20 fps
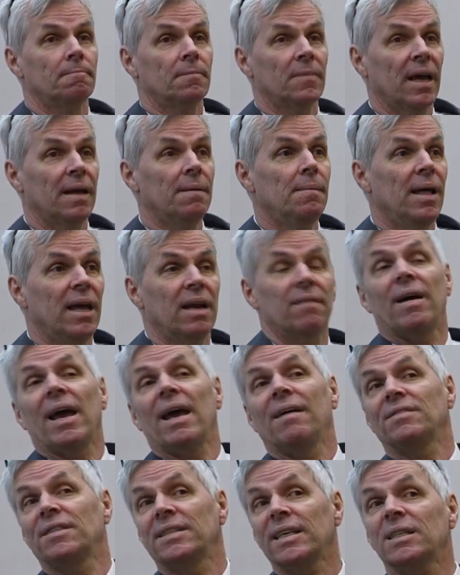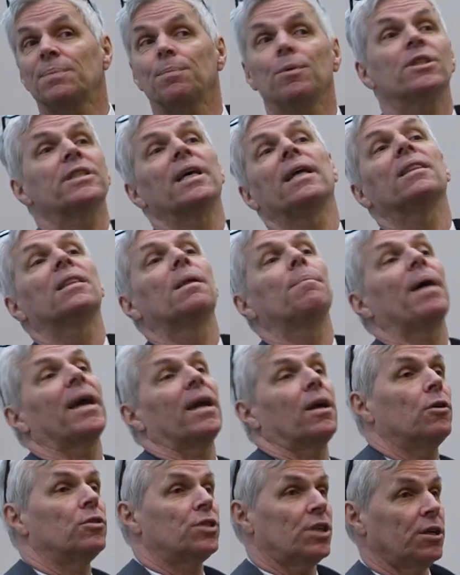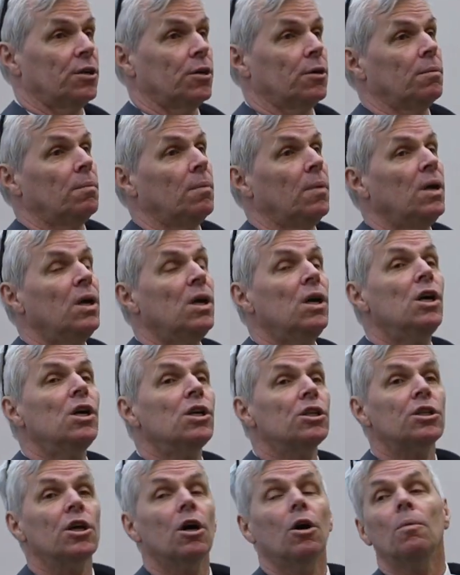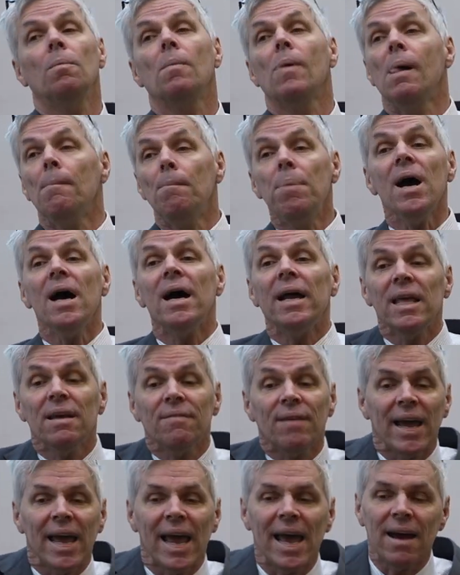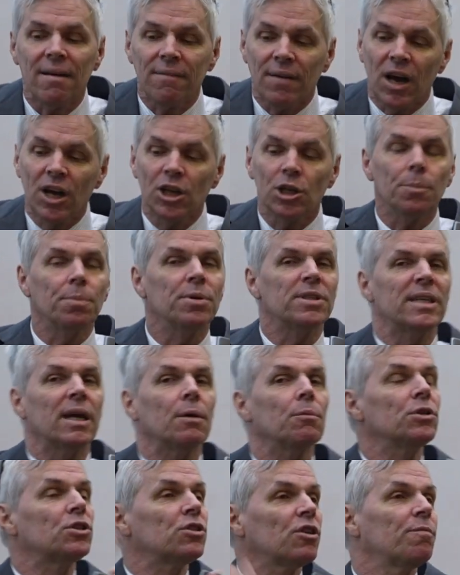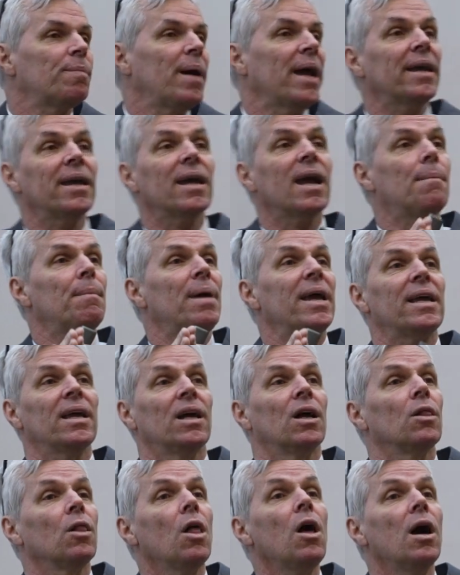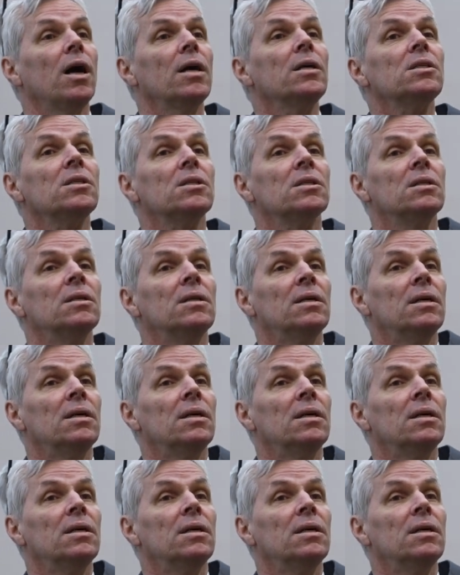Okay? And if I have 6%, the bank goes under. So, but if I have 100% reserve banking, I'm making a loss.